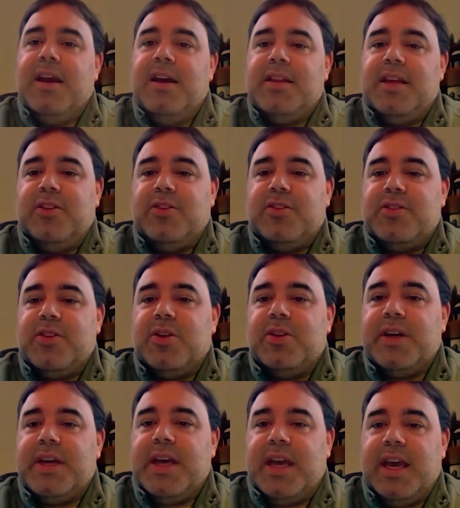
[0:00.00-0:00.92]
then you start
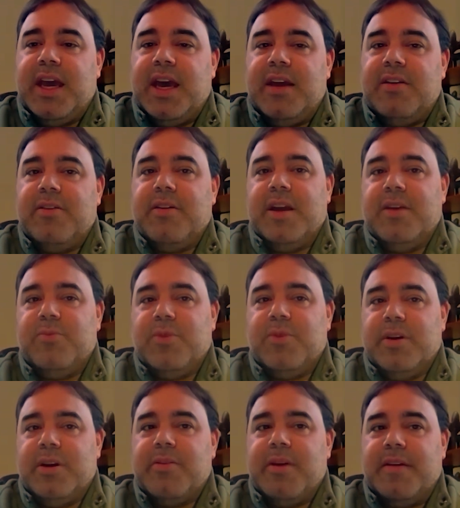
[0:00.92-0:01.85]
looking at, all right,
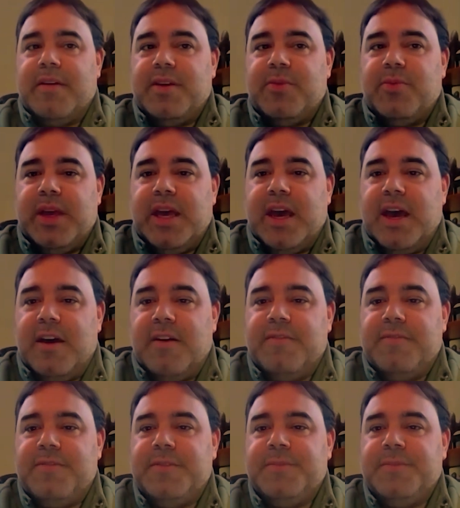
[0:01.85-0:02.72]
well, aircraft that we have,